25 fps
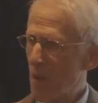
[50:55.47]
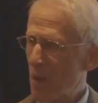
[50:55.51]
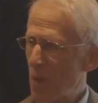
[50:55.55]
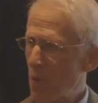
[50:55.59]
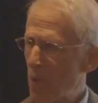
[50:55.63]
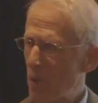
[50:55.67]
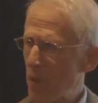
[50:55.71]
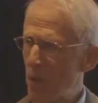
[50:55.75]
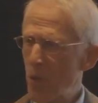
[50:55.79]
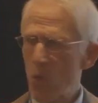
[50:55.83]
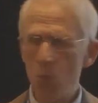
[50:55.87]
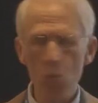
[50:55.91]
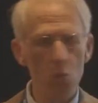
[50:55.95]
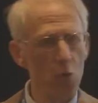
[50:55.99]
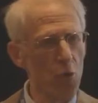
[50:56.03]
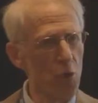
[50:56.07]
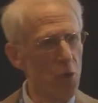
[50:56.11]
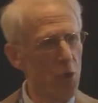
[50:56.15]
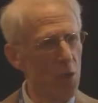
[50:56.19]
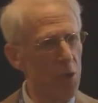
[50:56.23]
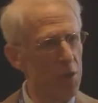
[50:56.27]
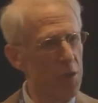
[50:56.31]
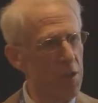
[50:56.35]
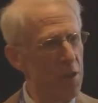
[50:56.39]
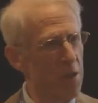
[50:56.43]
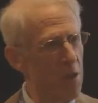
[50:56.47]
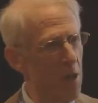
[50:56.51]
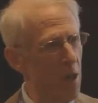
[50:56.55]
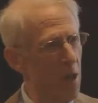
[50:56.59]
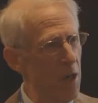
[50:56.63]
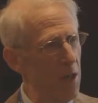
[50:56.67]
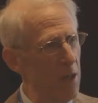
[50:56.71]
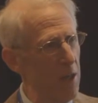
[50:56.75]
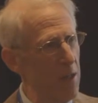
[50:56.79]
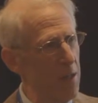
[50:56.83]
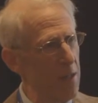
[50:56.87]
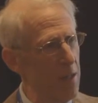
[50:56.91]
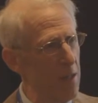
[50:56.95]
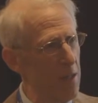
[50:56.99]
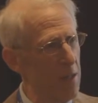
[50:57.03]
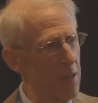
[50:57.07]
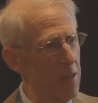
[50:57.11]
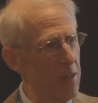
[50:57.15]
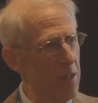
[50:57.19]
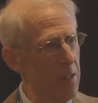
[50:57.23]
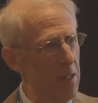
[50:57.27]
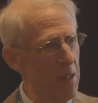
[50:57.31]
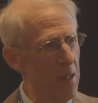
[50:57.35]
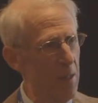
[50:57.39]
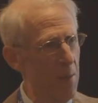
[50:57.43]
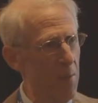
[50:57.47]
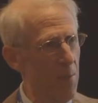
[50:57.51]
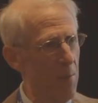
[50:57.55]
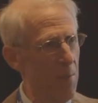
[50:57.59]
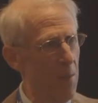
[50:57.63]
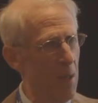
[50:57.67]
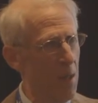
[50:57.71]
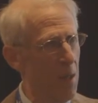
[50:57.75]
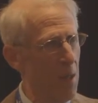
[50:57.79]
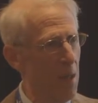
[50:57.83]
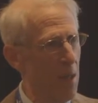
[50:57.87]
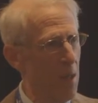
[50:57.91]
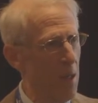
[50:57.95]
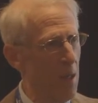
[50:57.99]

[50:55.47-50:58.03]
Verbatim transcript: when the world started to seem